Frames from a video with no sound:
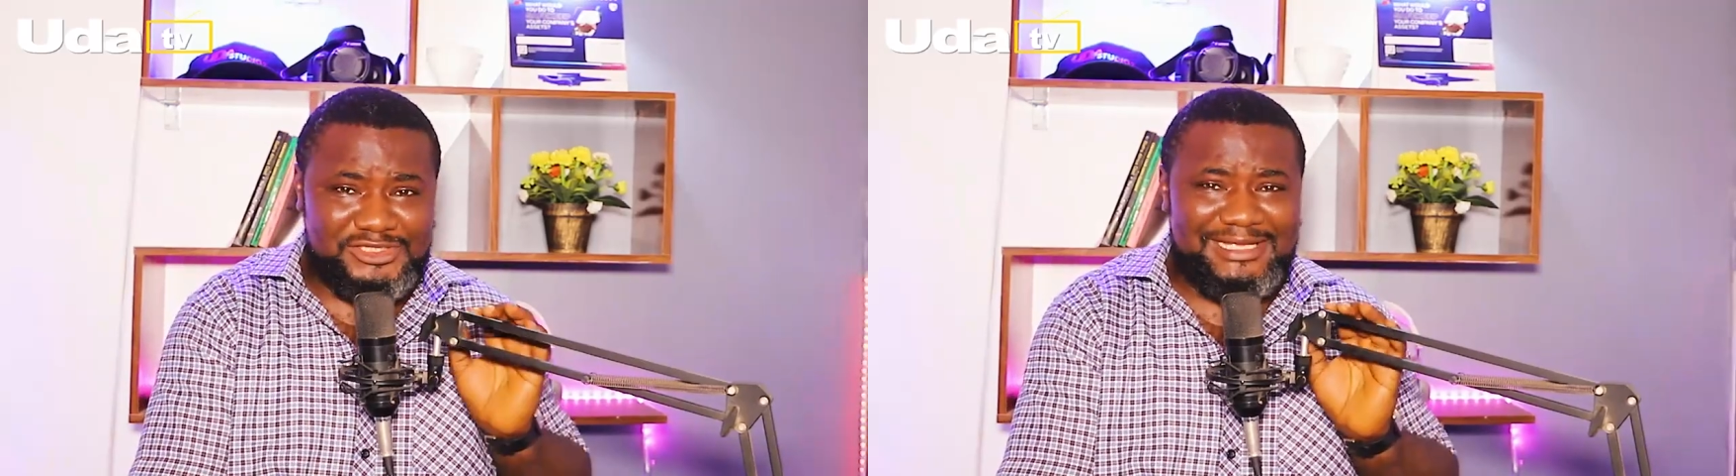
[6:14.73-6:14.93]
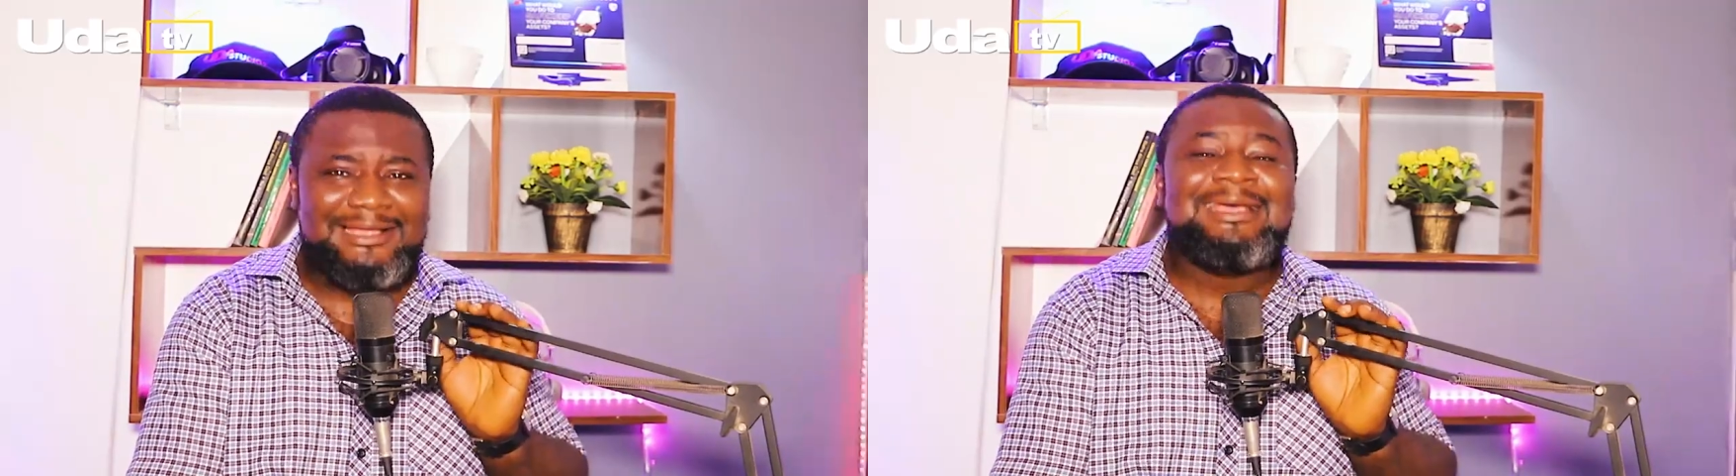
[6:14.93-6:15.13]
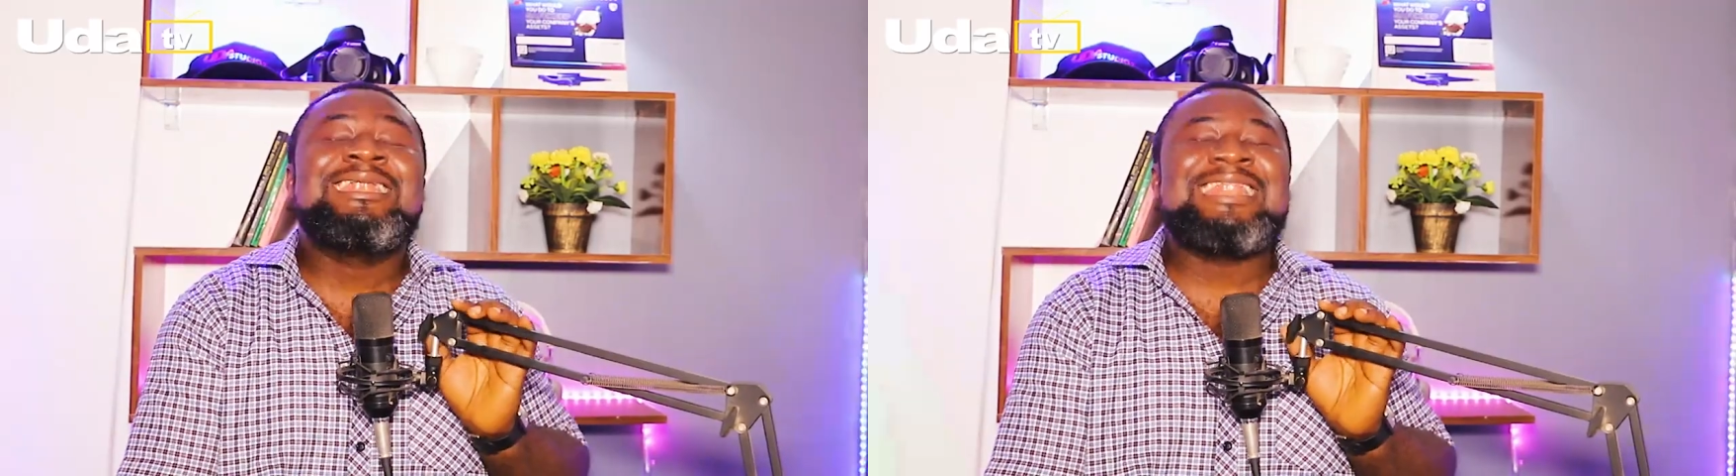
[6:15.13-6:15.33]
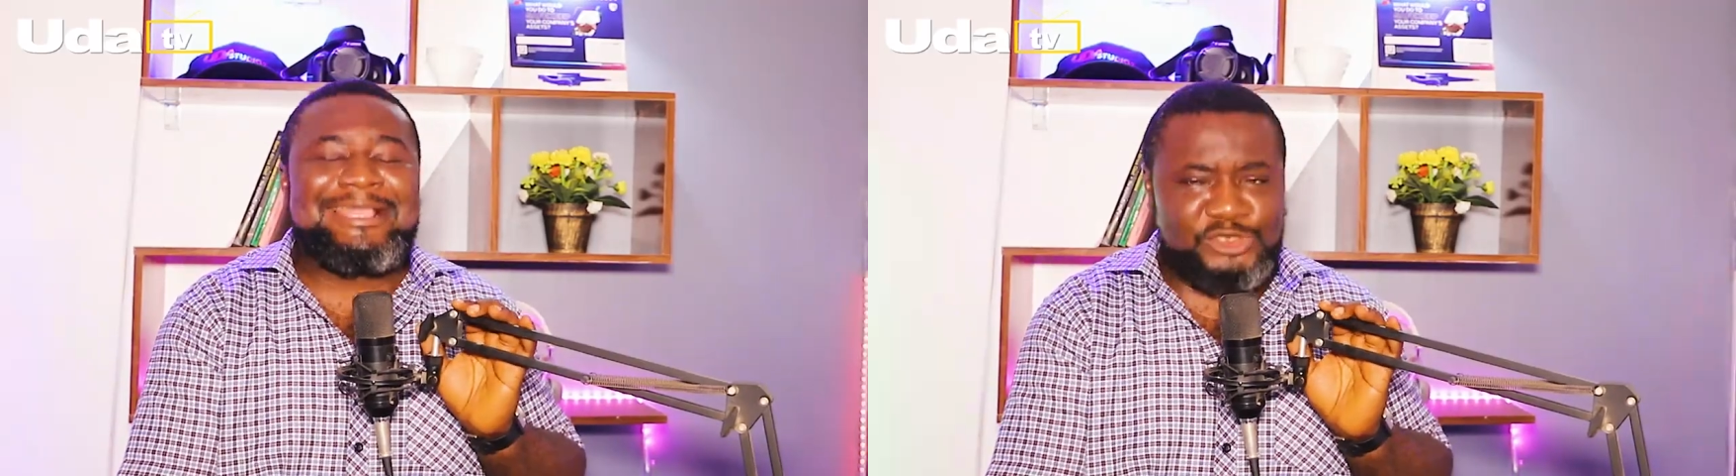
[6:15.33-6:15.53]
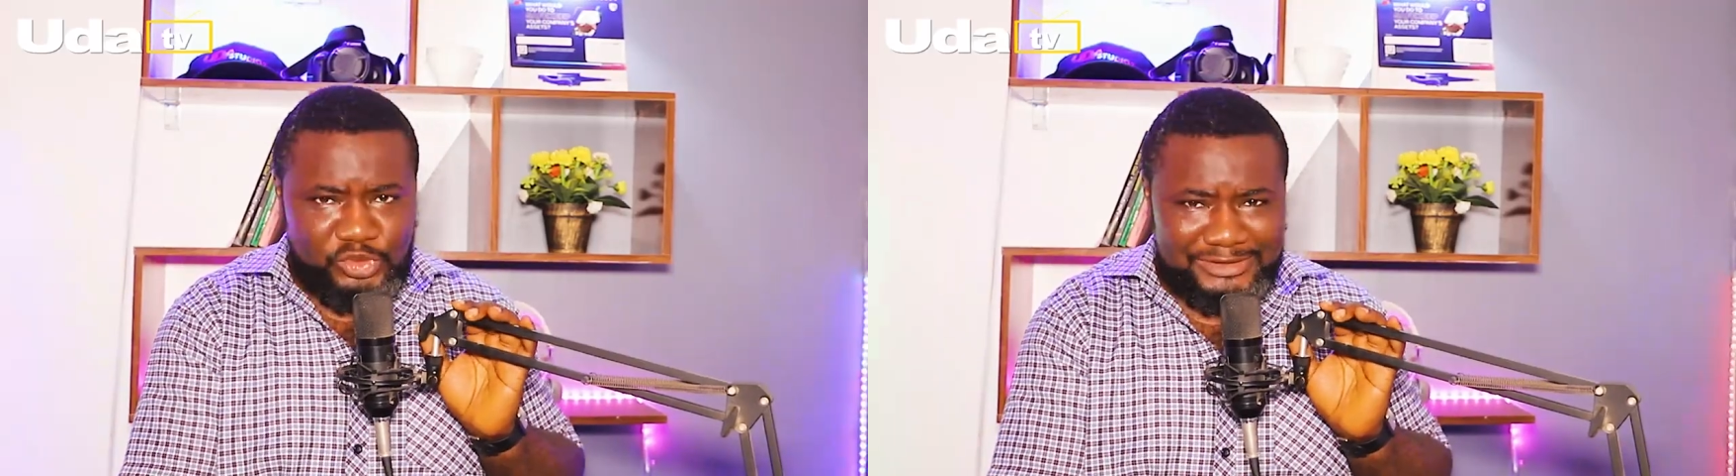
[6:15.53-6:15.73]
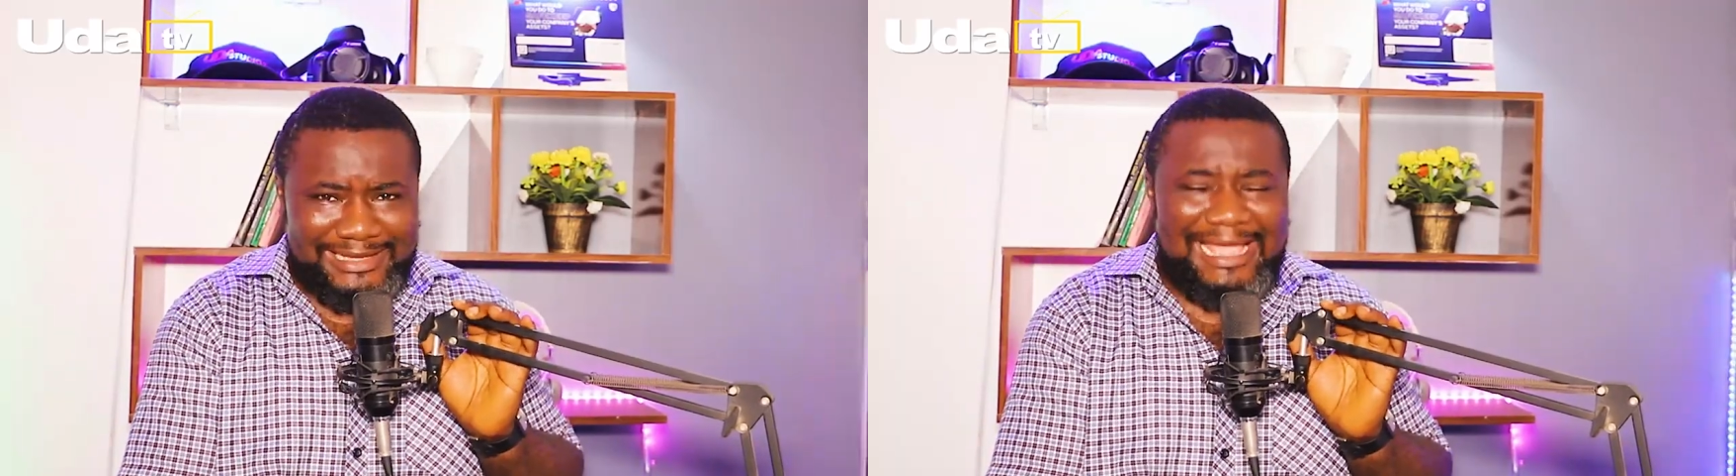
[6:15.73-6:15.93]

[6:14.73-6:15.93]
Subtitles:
say light no day.